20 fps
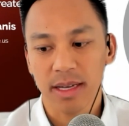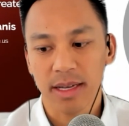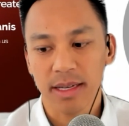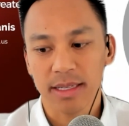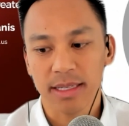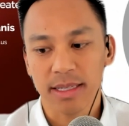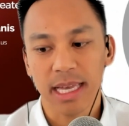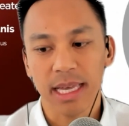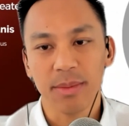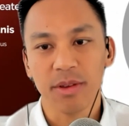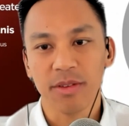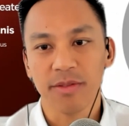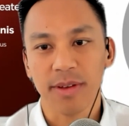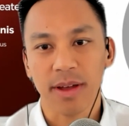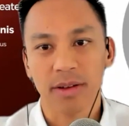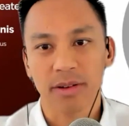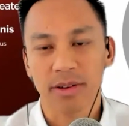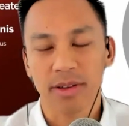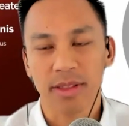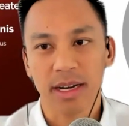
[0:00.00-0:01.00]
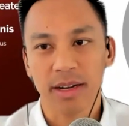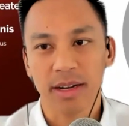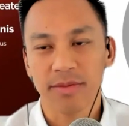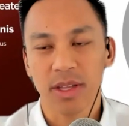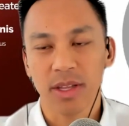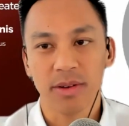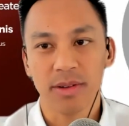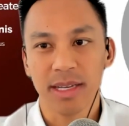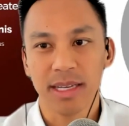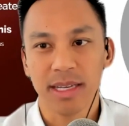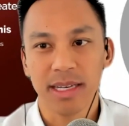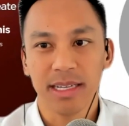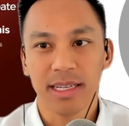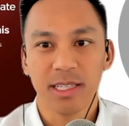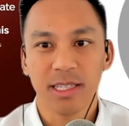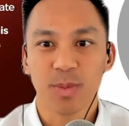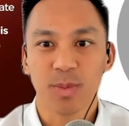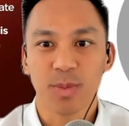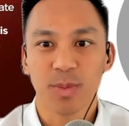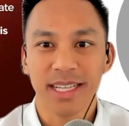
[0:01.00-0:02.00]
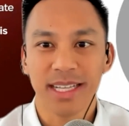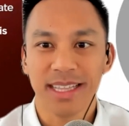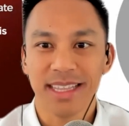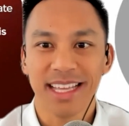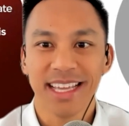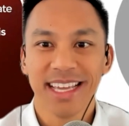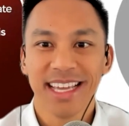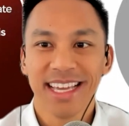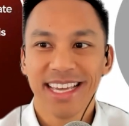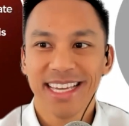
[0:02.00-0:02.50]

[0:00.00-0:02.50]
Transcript: a gaming founder that I've known, and he's been in,